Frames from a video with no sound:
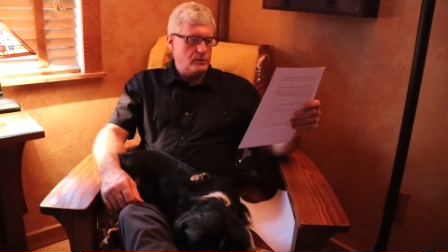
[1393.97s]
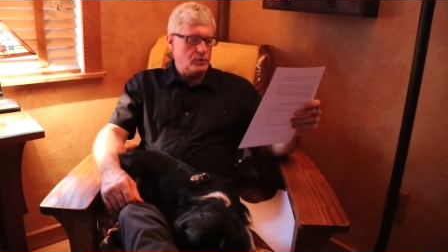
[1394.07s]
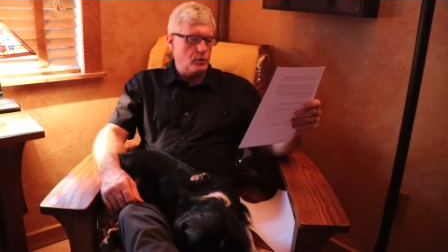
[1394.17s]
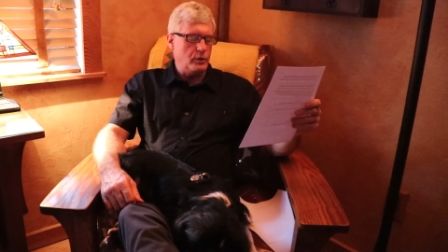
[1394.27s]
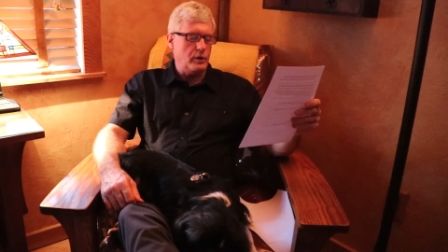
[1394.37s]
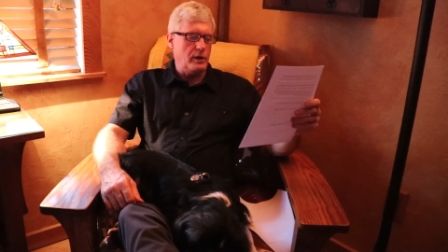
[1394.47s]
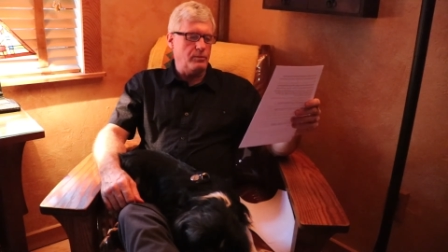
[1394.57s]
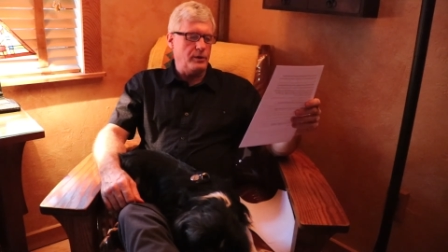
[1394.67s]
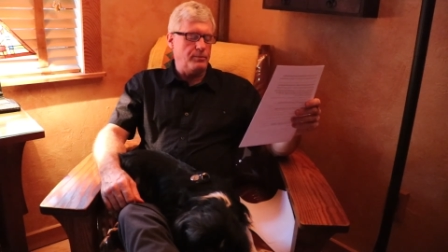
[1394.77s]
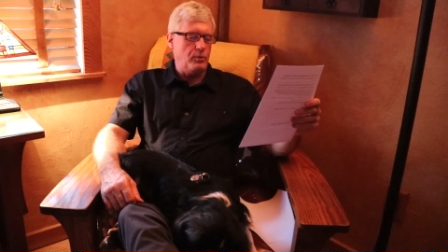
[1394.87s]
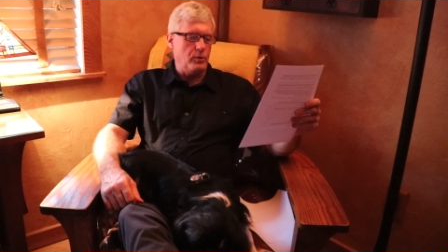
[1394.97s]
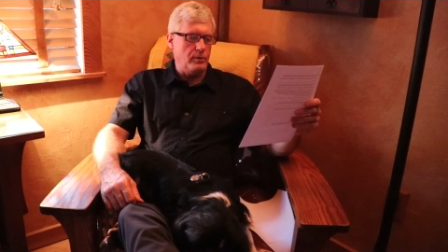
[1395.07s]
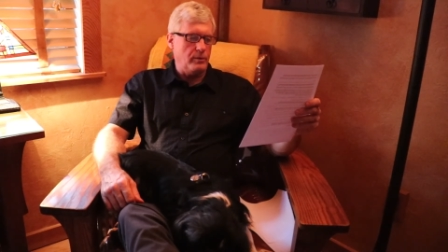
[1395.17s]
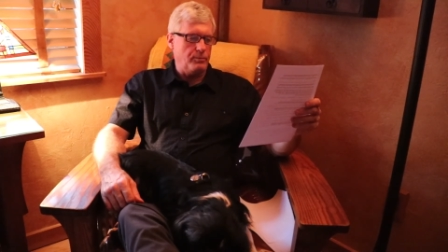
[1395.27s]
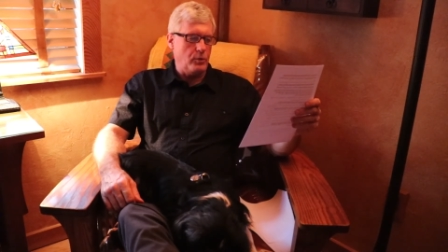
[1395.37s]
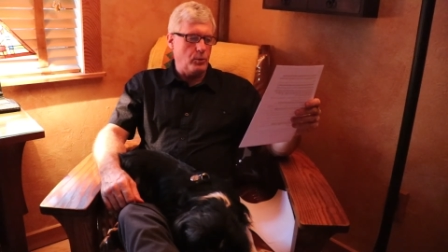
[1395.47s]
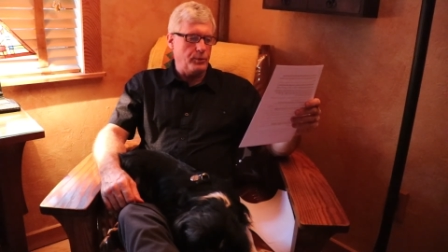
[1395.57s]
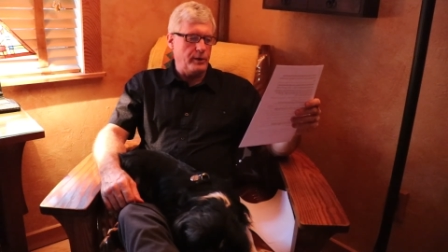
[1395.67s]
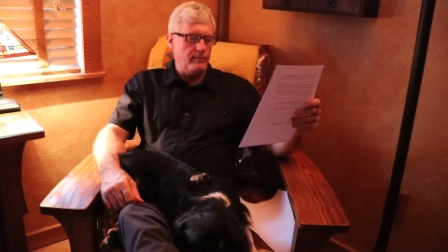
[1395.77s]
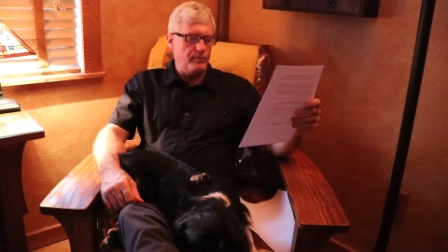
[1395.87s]
So incredibly
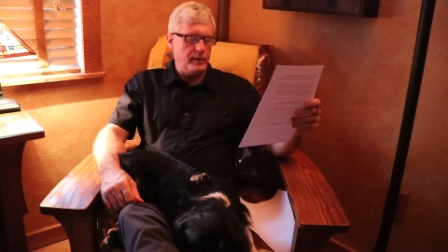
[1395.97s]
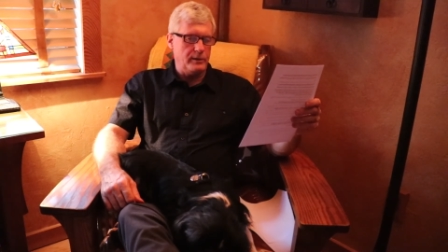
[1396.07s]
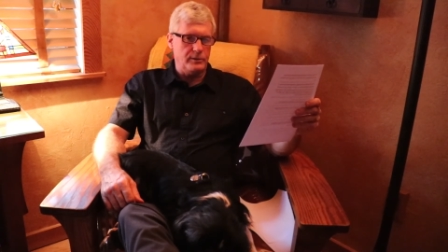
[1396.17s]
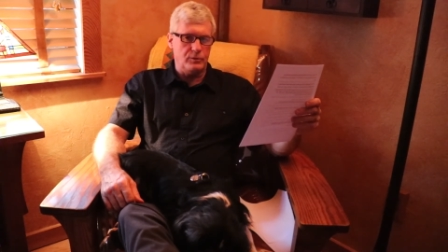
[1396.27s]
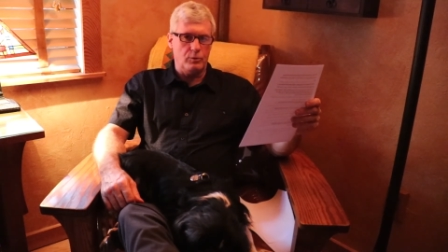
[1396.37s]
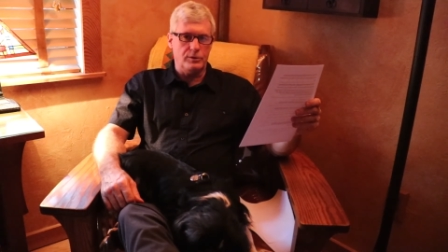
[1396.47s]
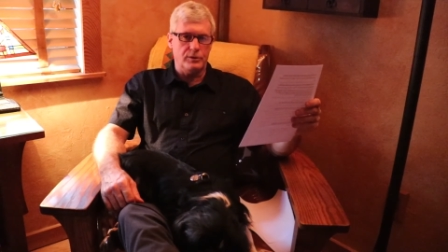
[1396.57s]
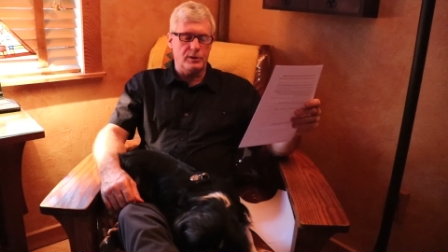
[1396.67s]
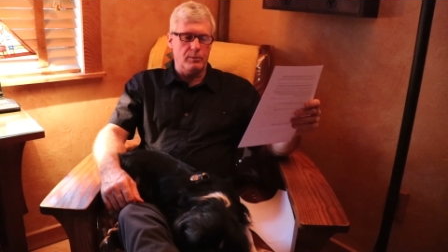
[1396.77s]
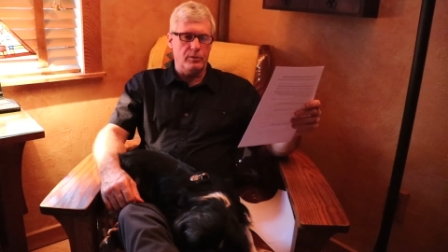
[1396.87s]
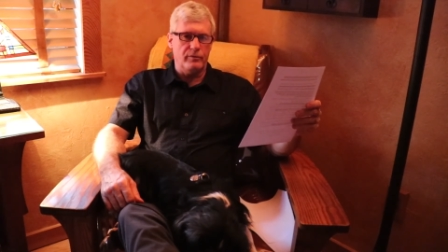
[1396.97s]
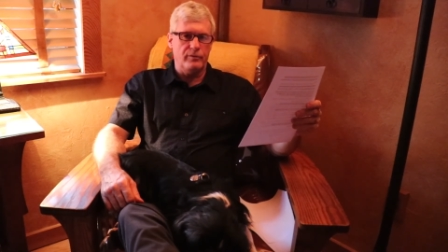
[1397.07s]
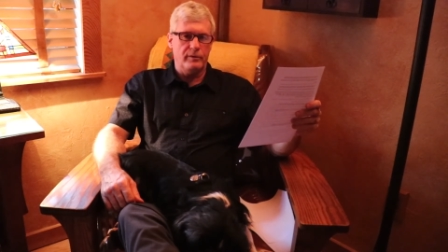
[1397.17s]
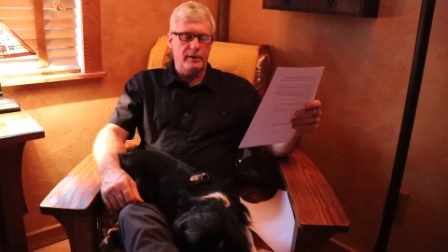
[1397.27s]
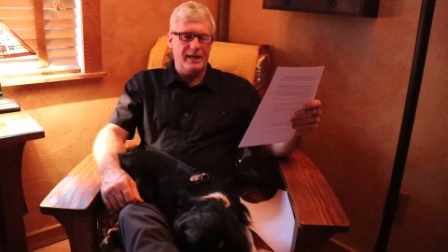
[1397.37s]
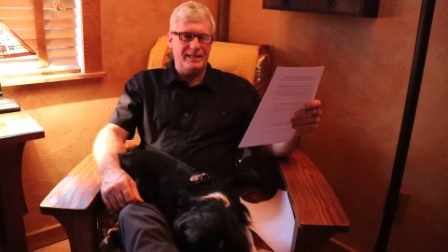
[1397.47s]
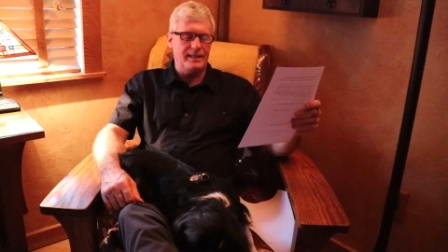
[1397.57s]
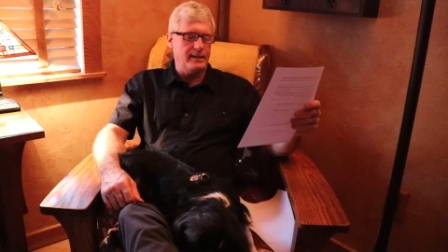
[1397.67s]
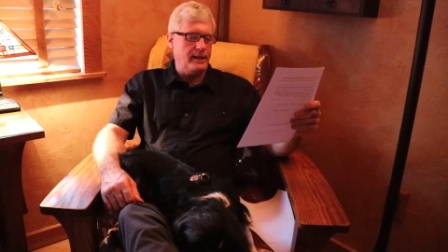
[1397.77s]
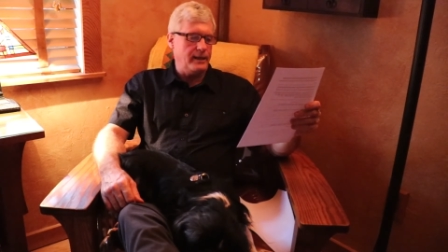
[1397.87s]
appropriate, as this was the summer of
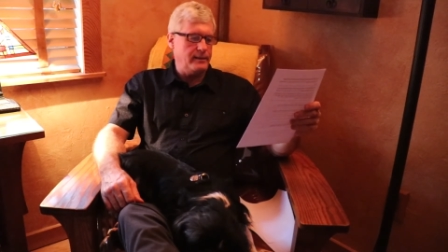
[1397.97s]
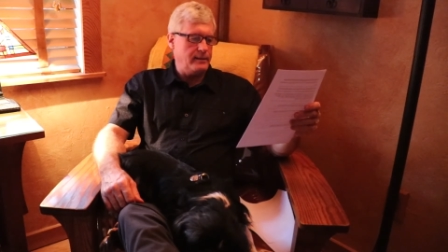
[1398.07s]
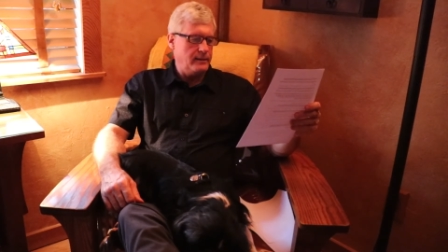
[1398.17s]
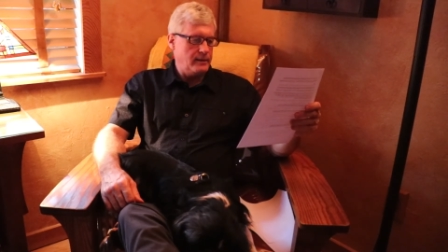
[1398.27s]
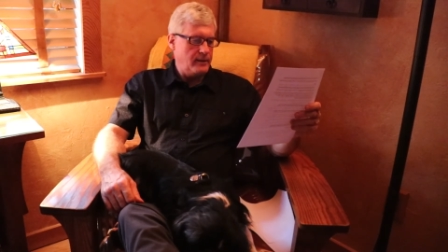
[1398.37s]
1990.